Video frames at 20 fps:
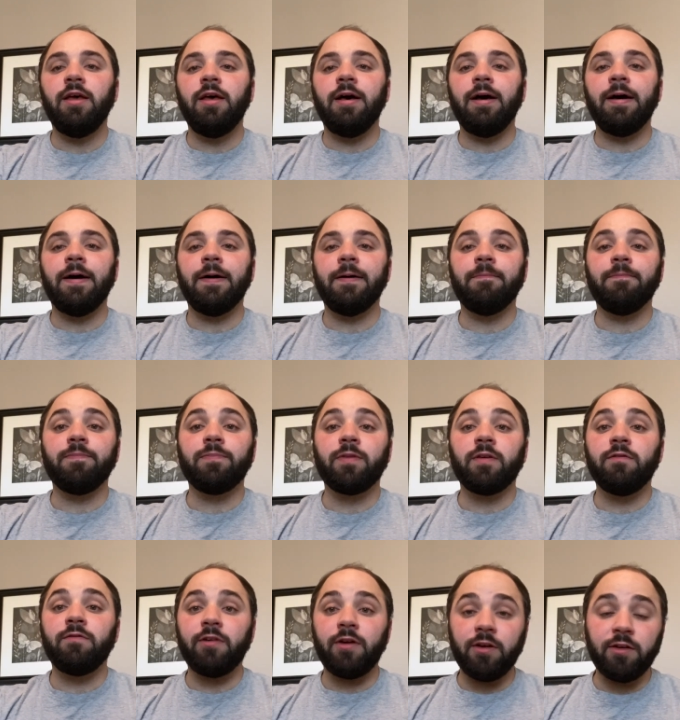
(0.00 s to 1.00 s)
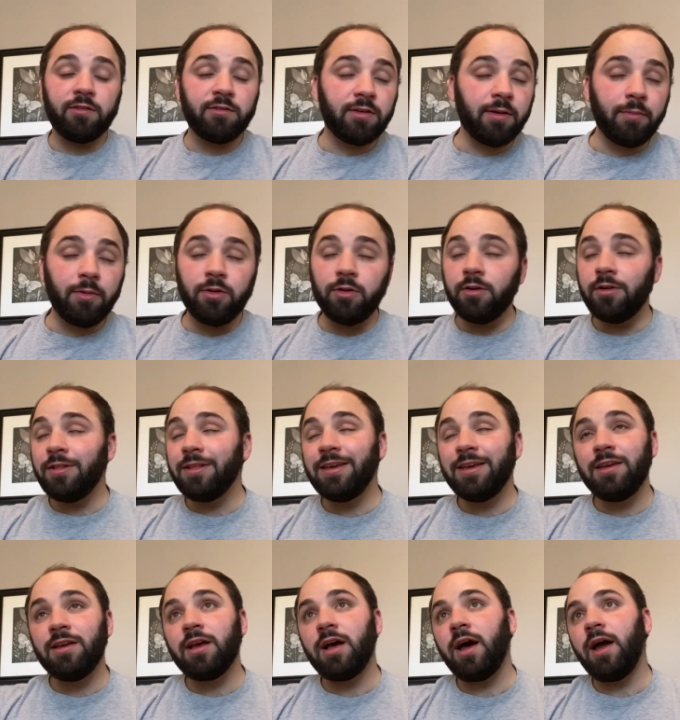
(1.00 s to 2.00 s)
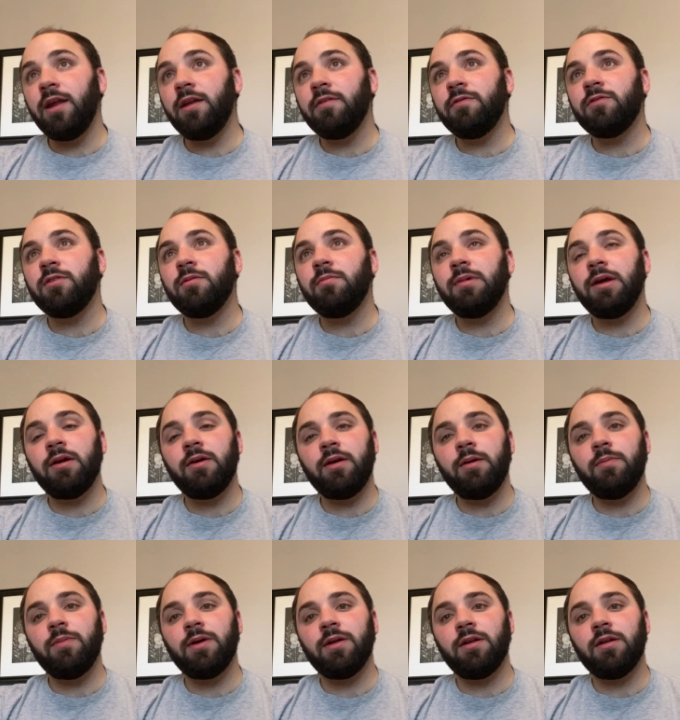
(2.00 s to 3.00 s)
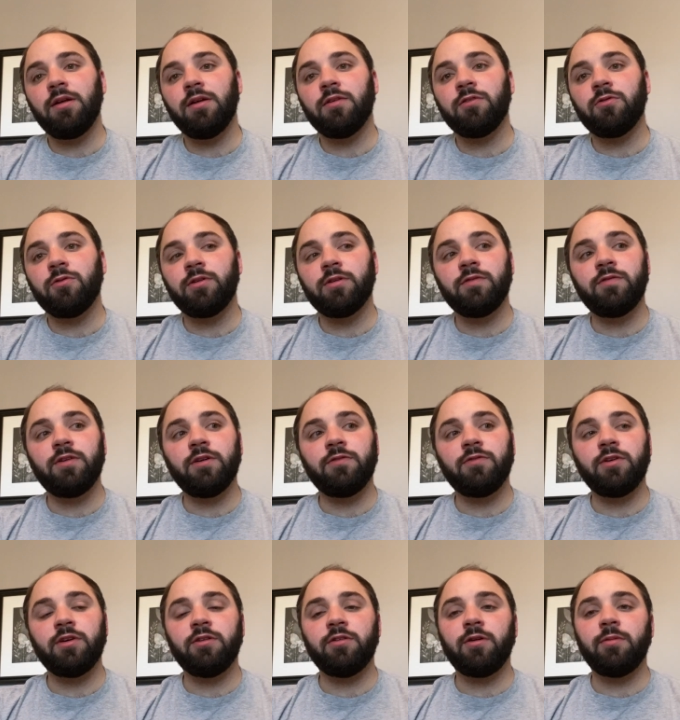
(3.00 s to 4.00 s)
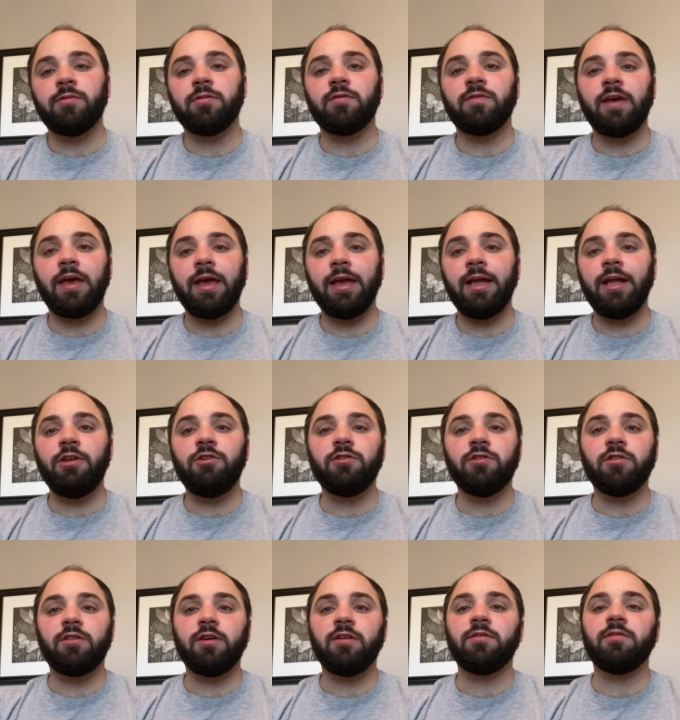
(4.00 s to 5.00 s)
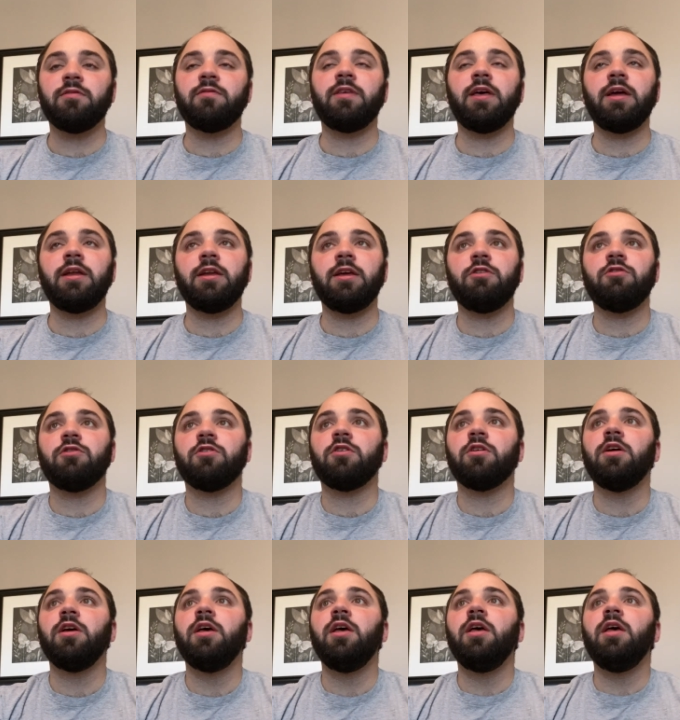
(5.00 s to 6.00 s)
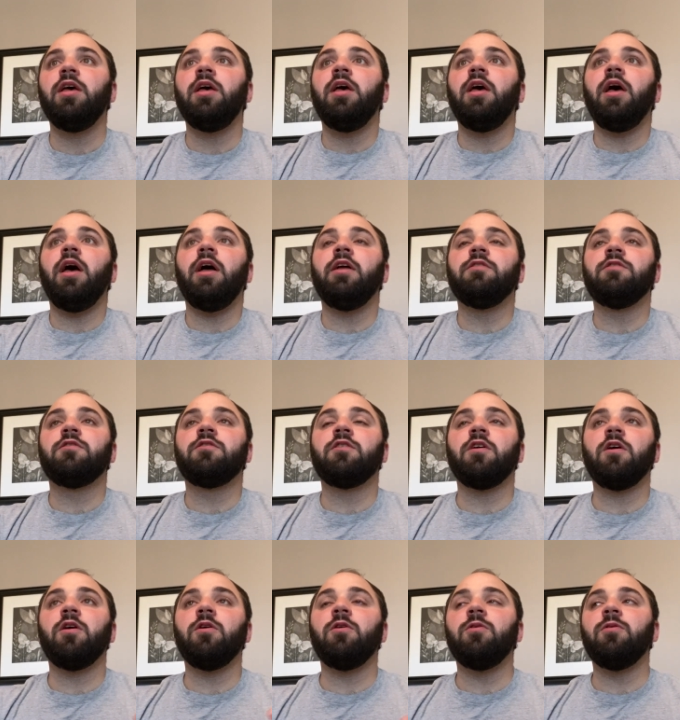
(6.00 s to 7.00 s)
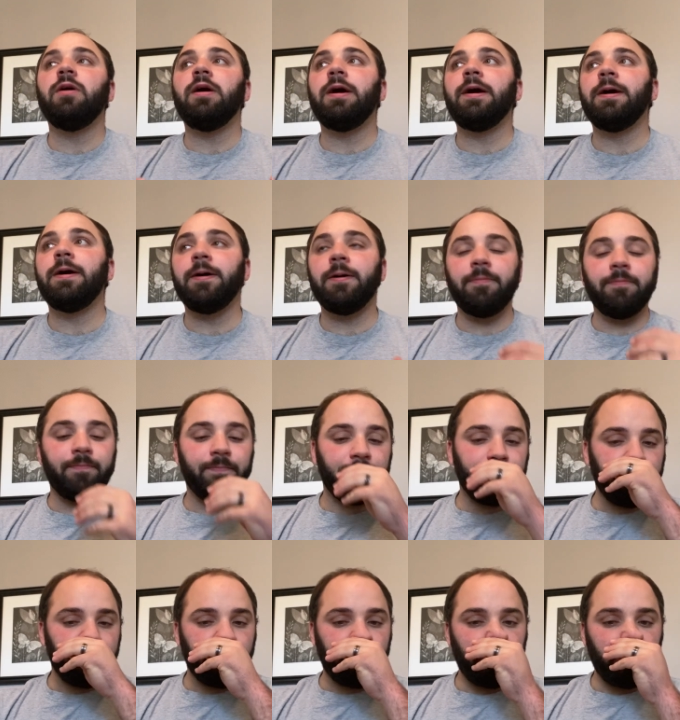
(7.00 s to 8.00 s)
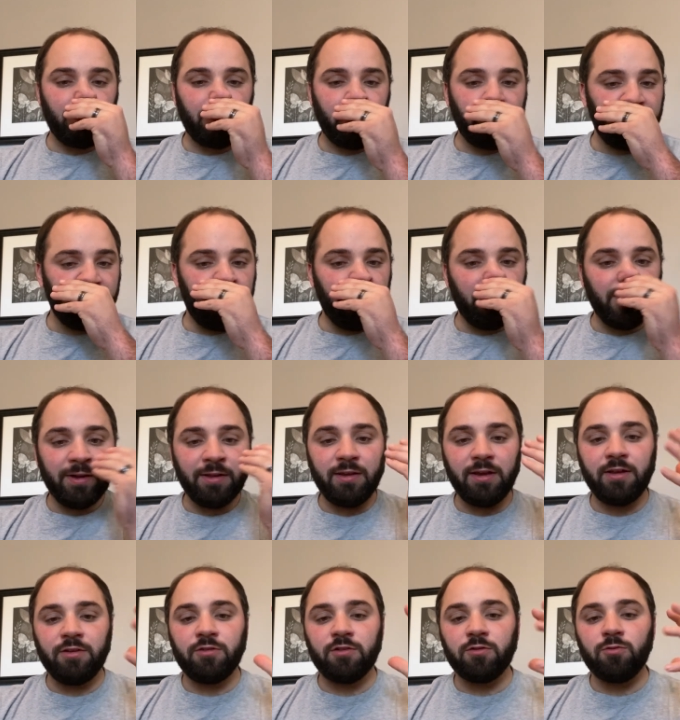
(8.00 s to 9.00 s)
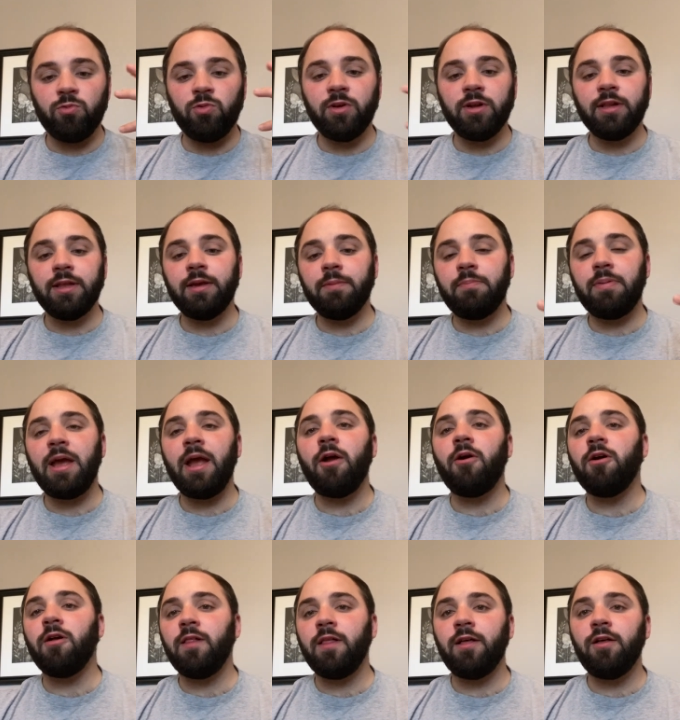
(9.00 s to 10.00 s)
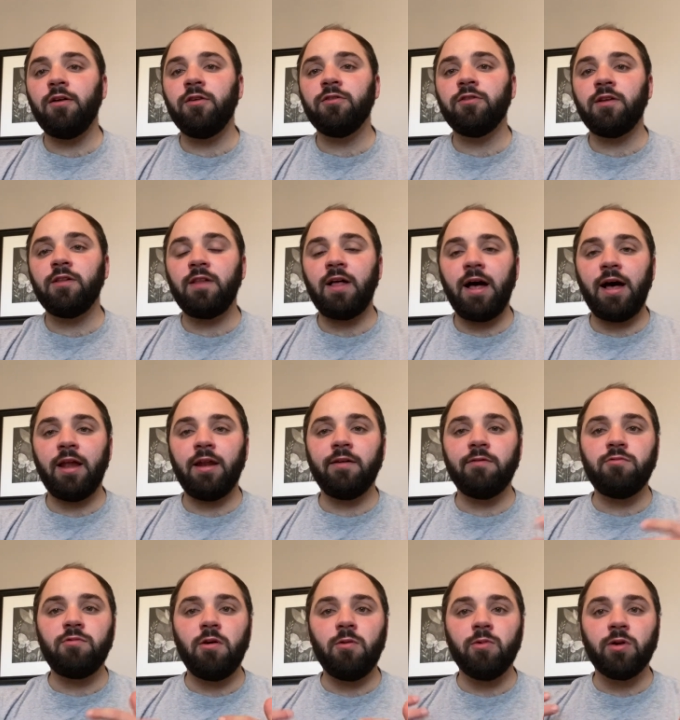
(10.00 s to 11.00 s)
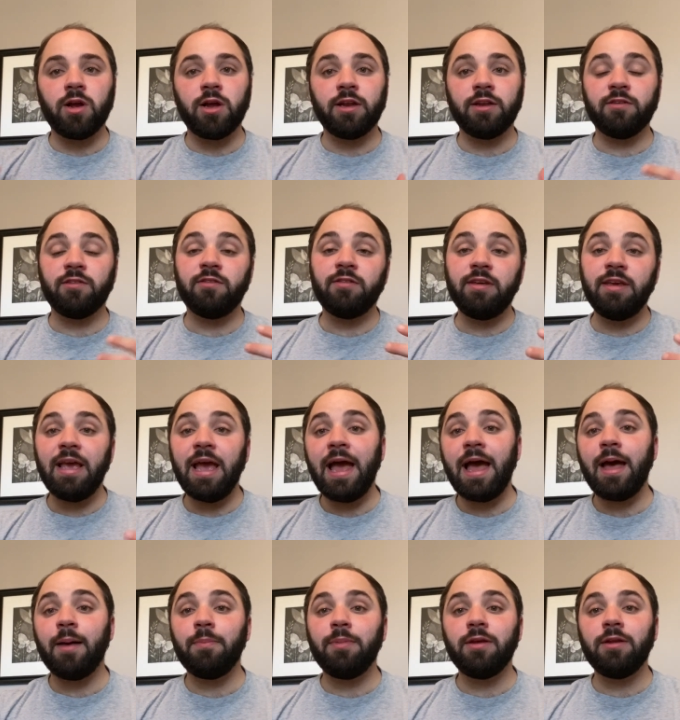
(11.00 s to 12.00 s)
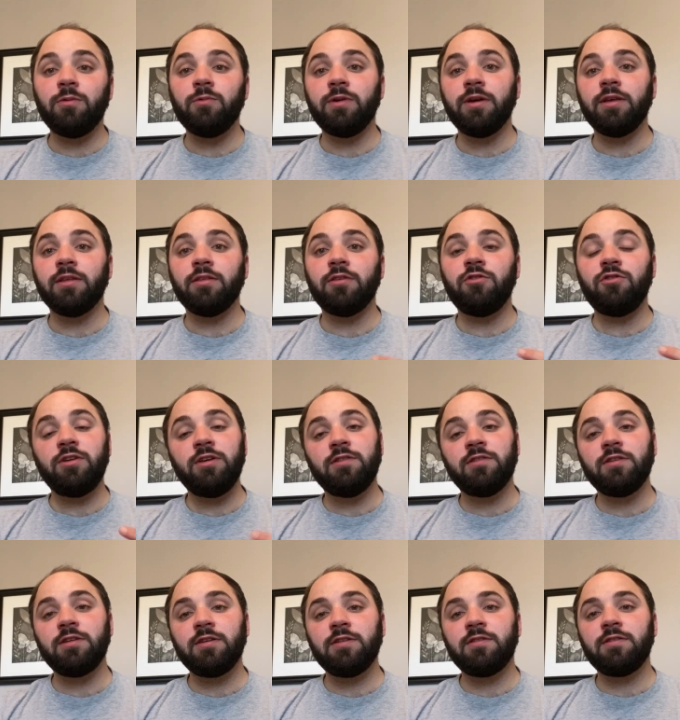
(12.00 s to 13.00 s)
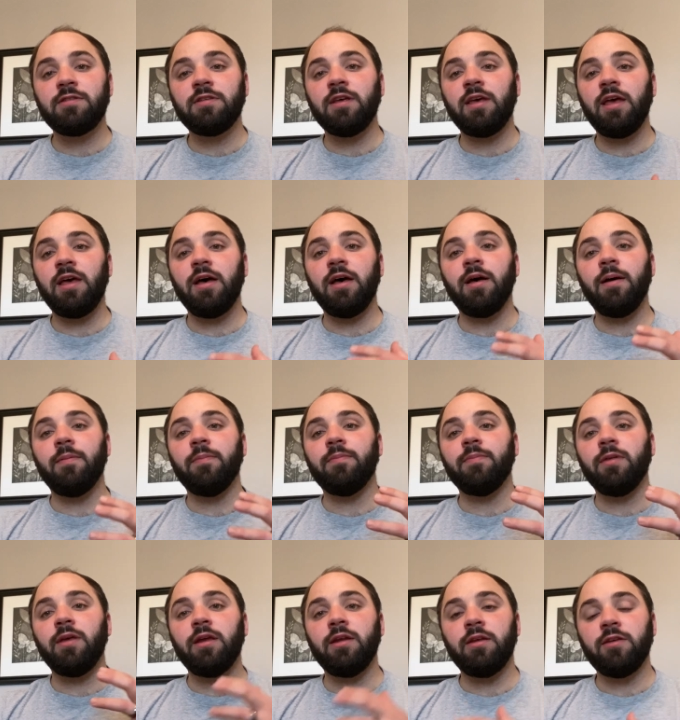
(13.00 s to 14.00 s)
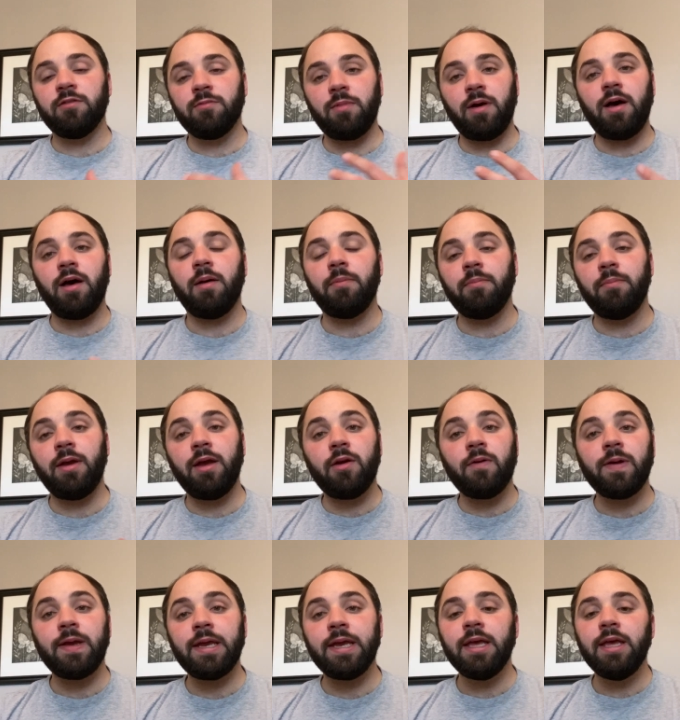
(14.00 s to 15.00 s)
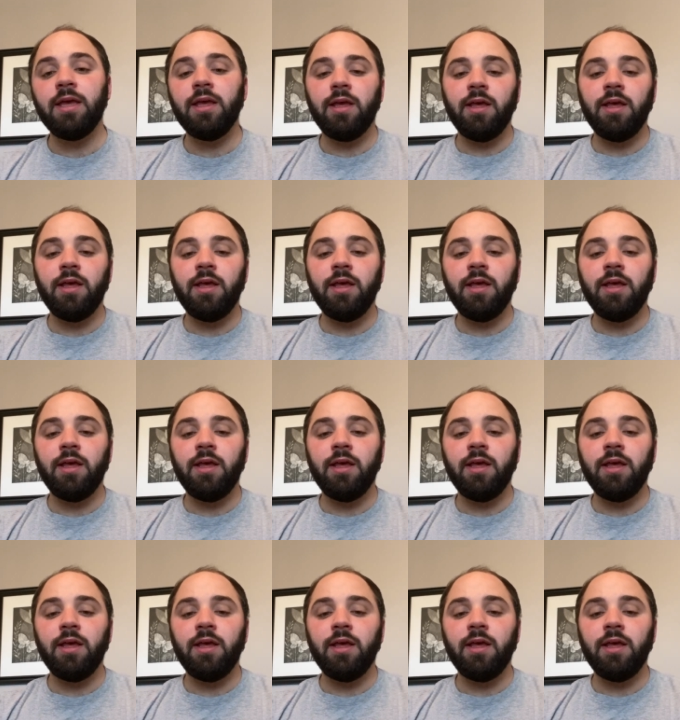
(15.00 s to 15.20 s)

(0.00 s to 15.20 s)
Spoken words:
very similarly kind of to Mary, but sort of different in terms of age and things of that nature. And so you know, it just really parallels a lot of what we're going to see happen with Jesus and his mom, Mary,